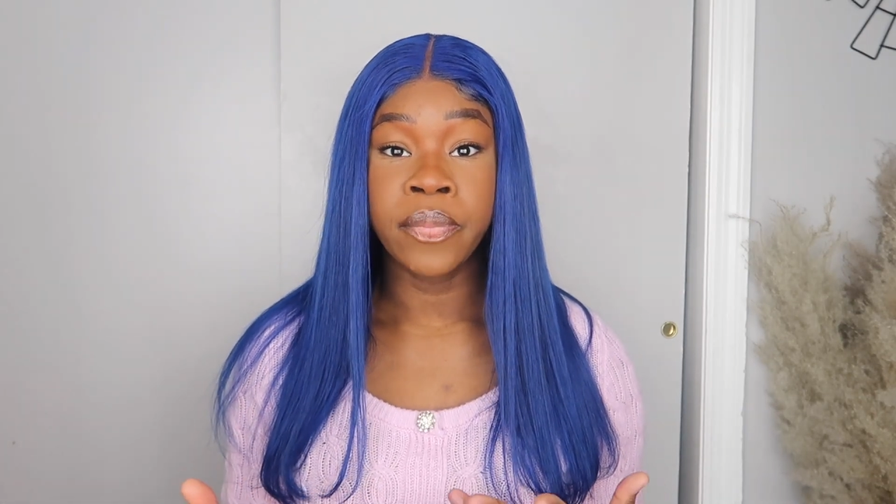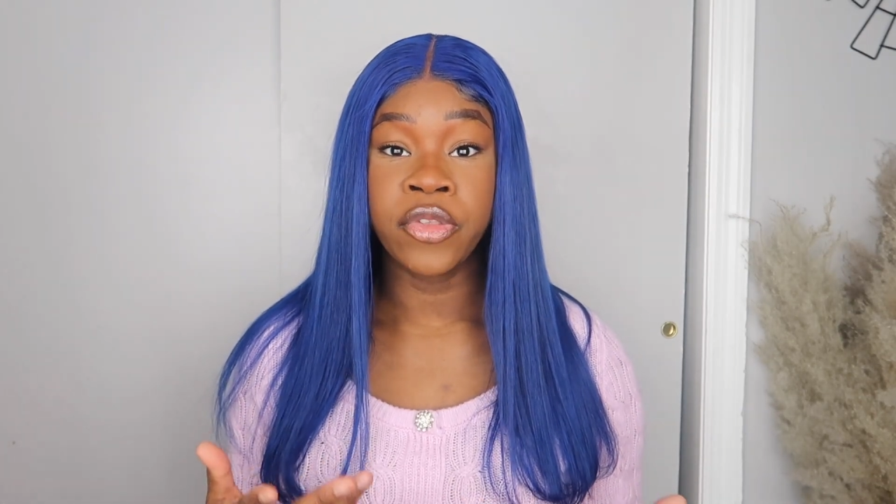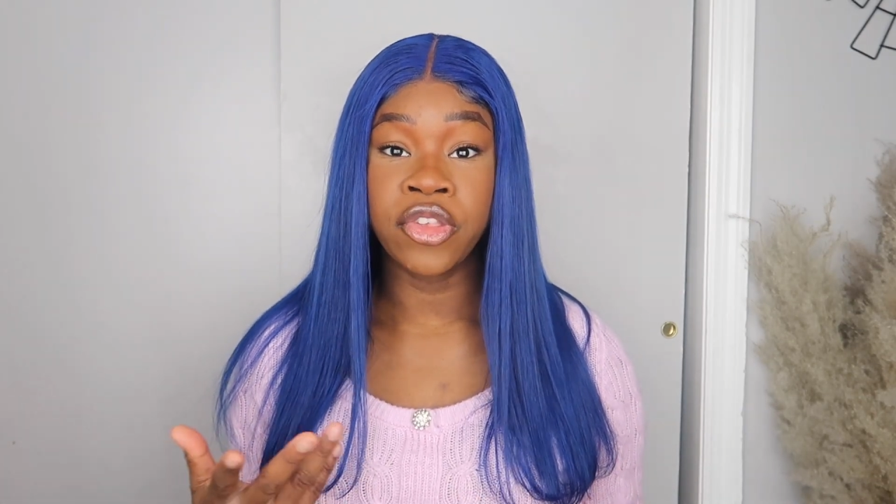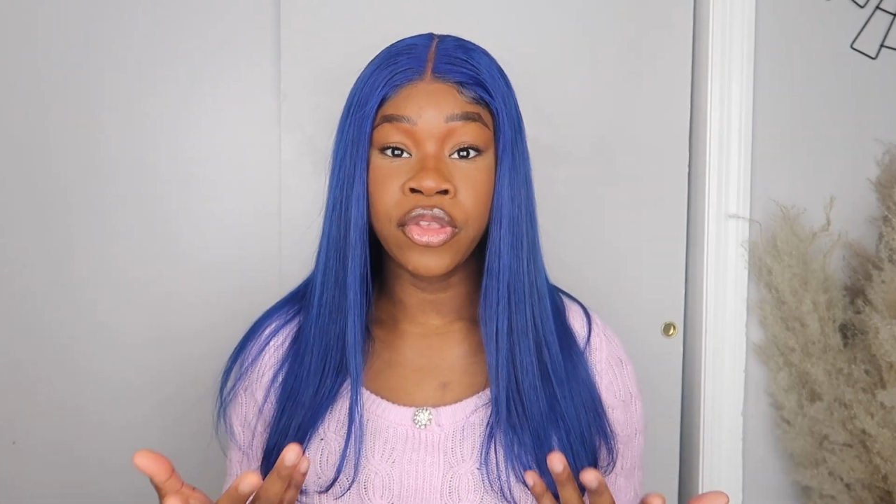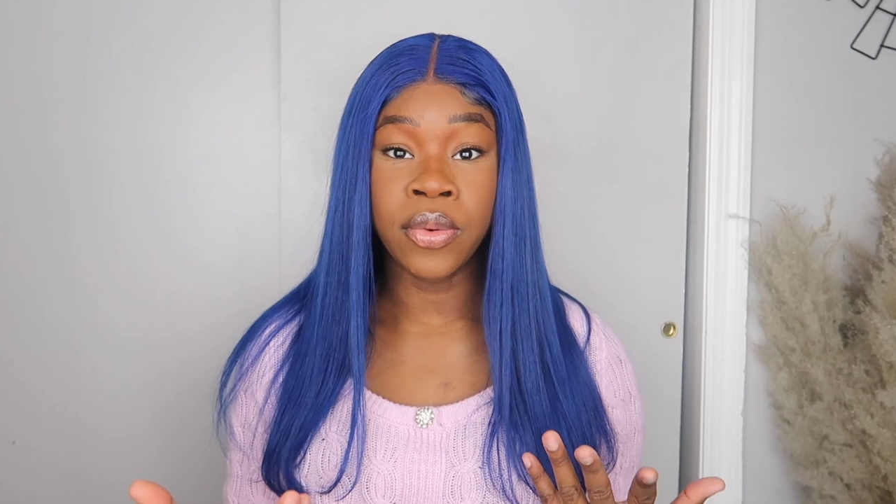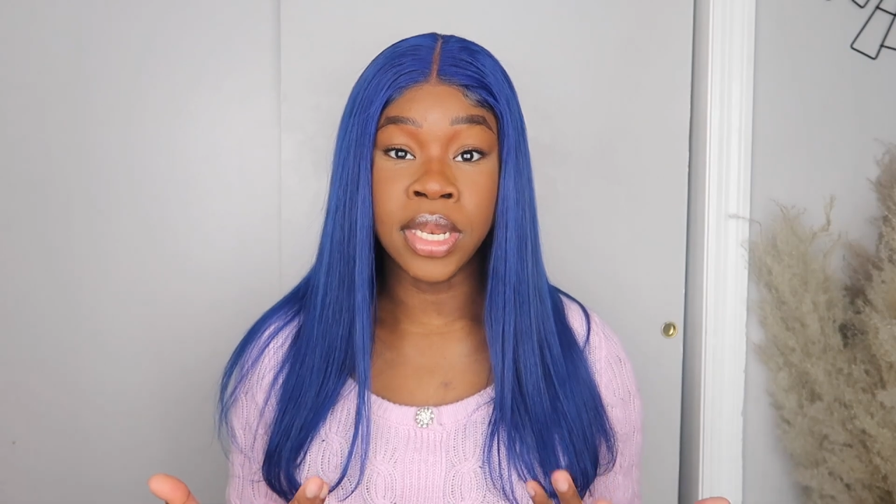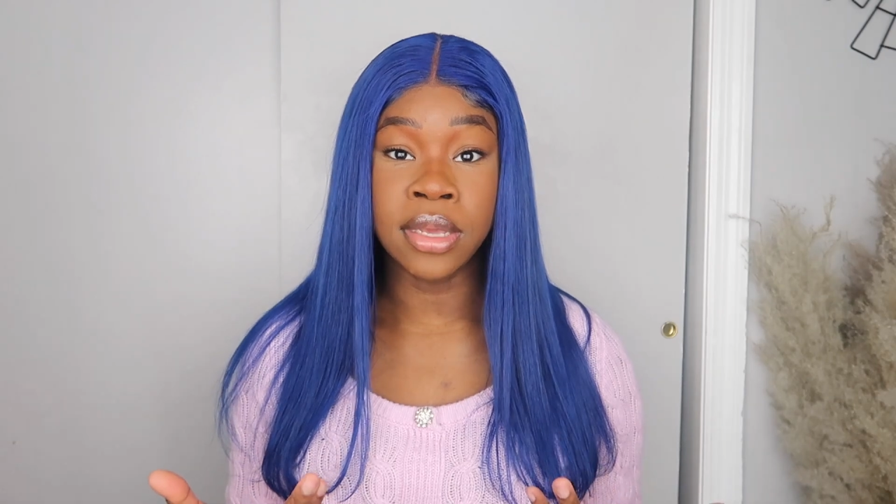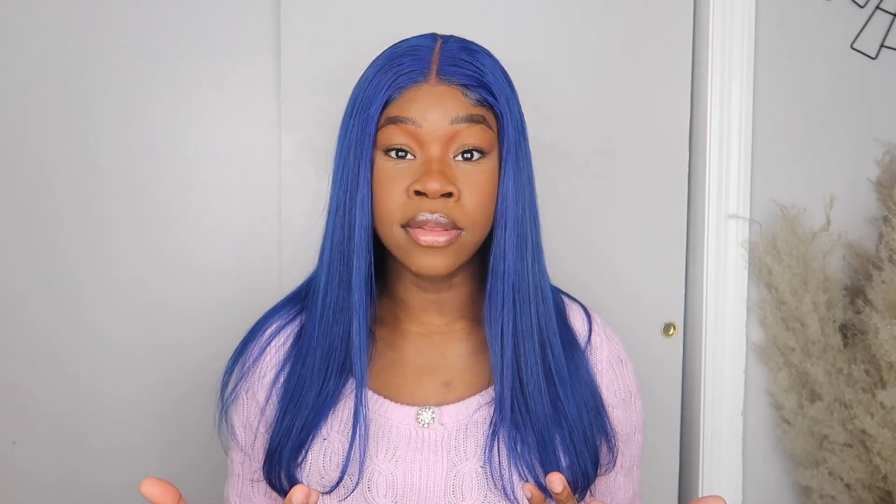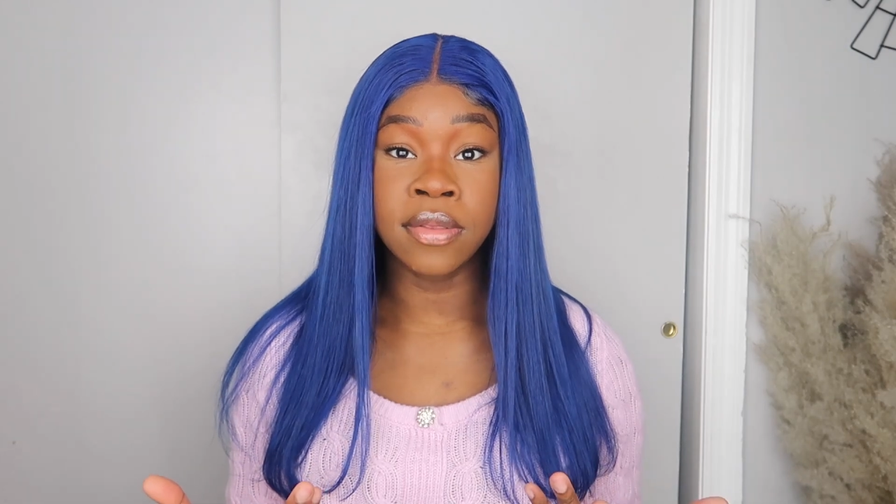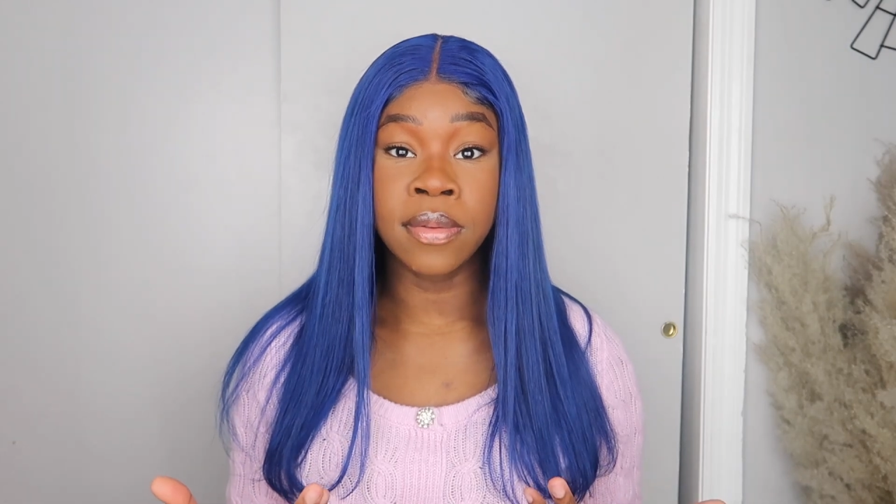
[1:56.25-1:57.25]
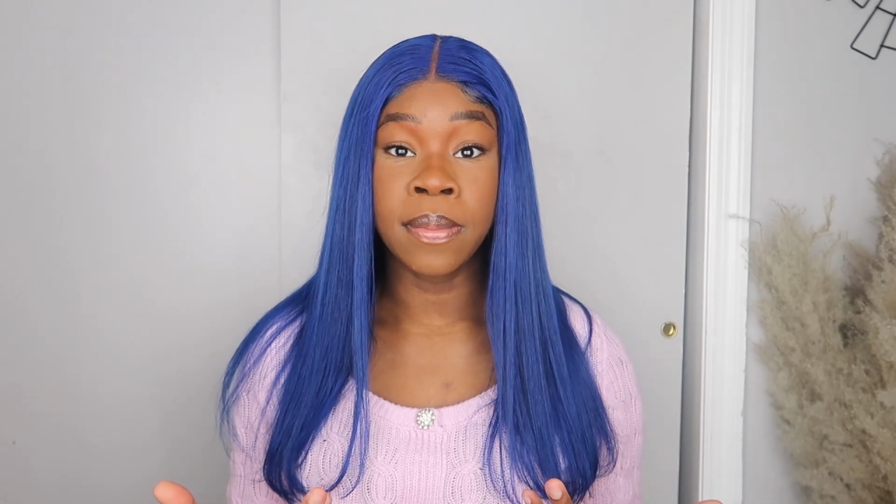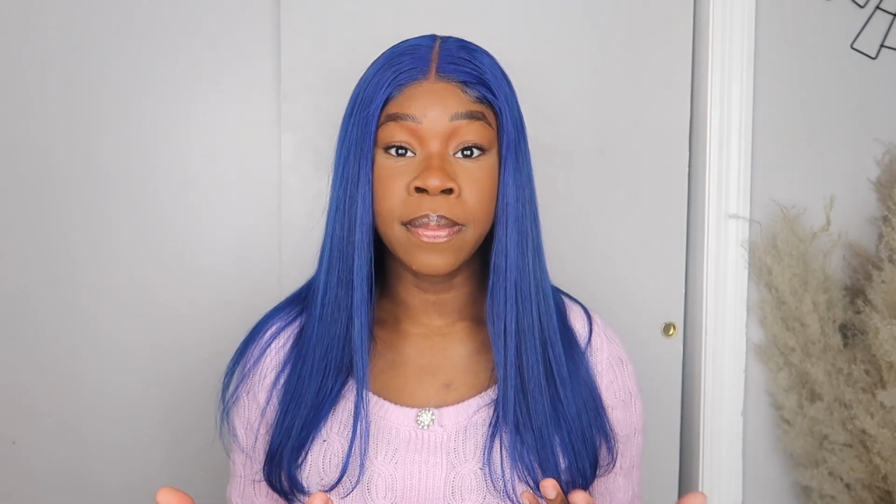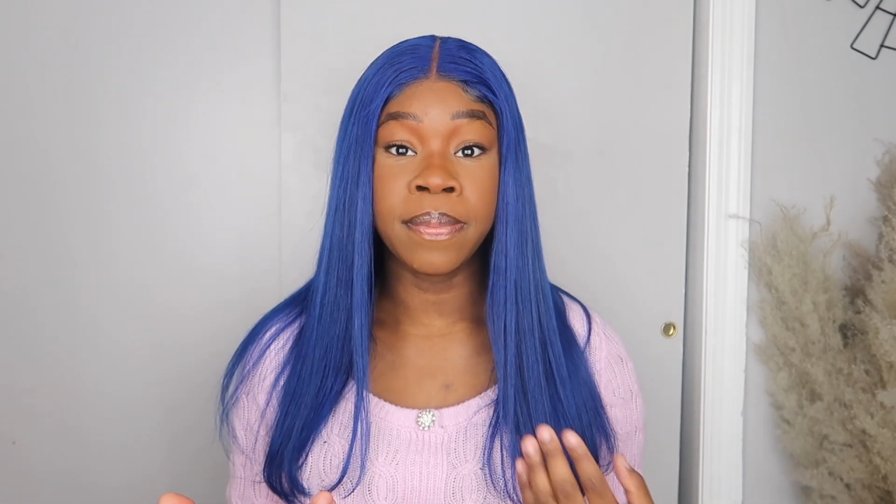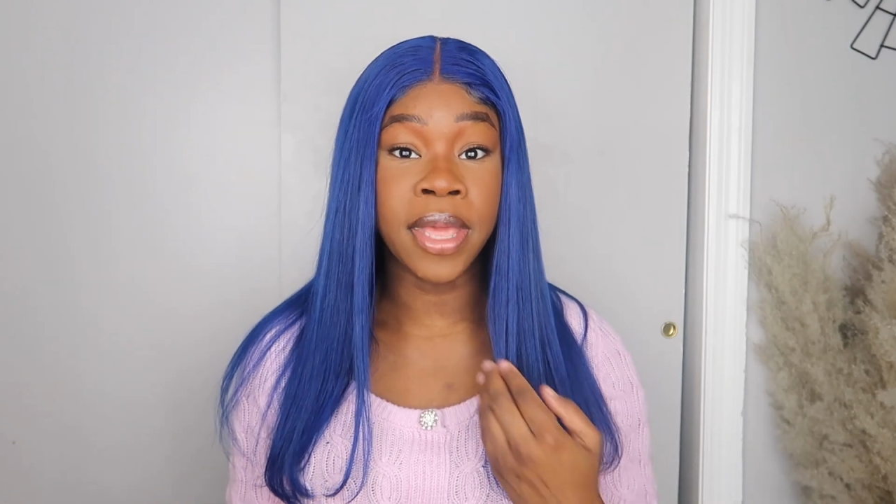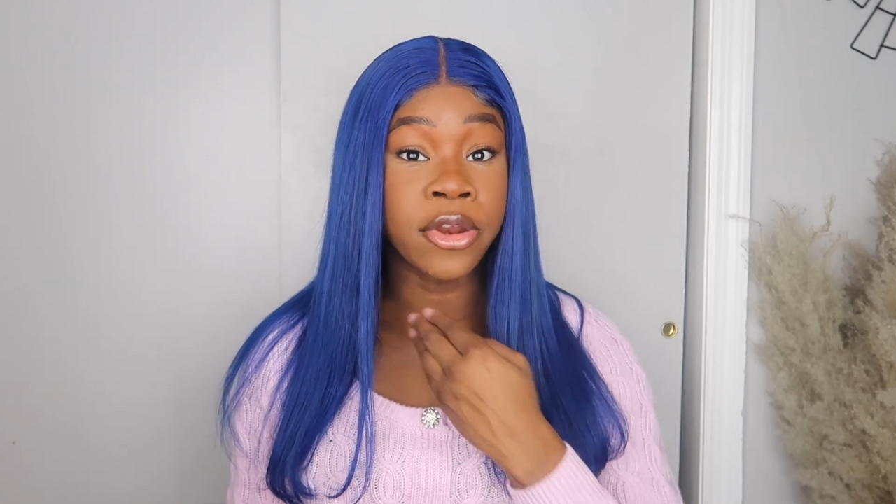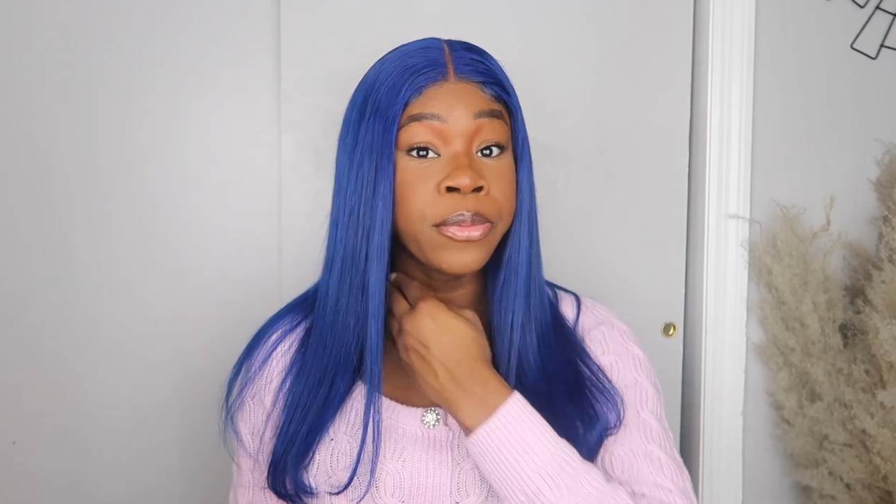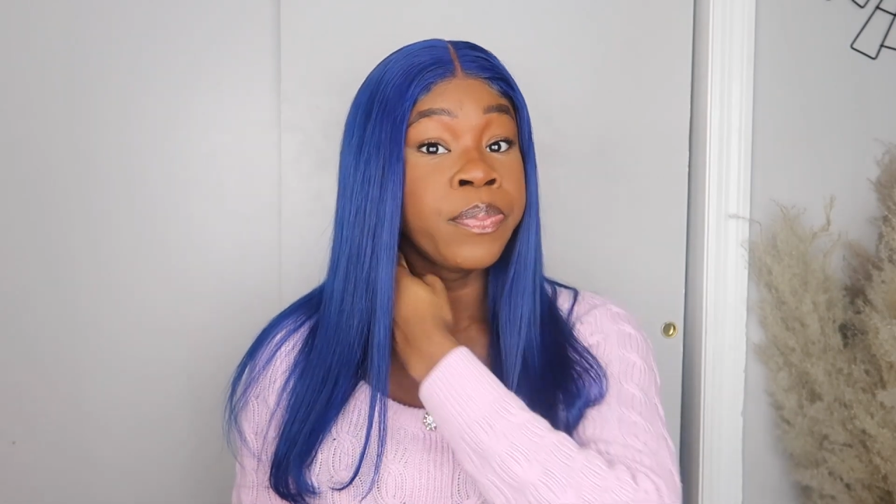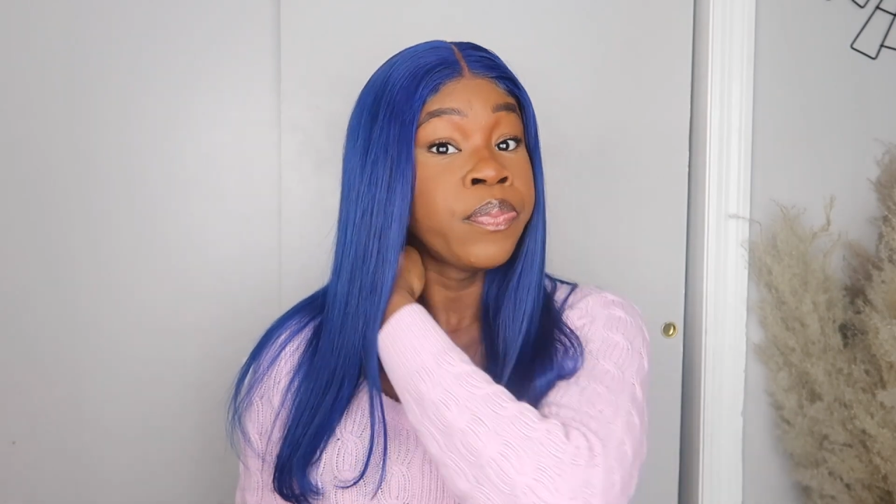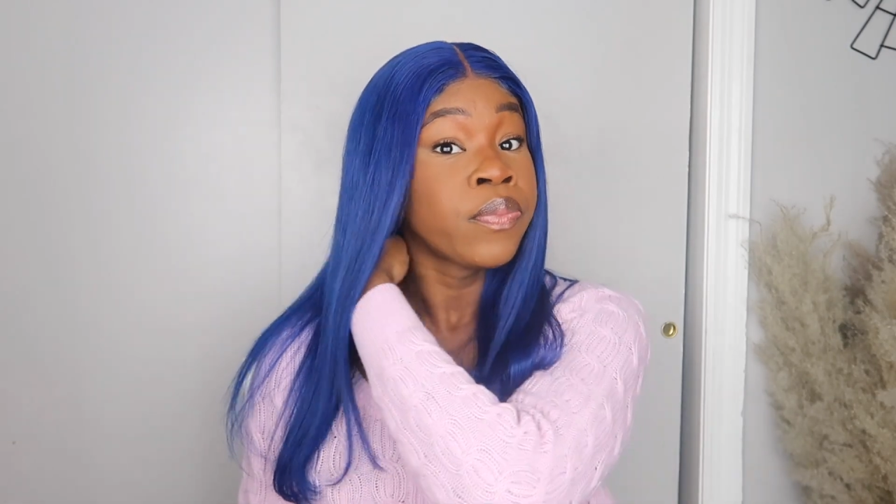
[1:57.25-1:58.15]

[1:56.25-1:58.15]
just so it looks better.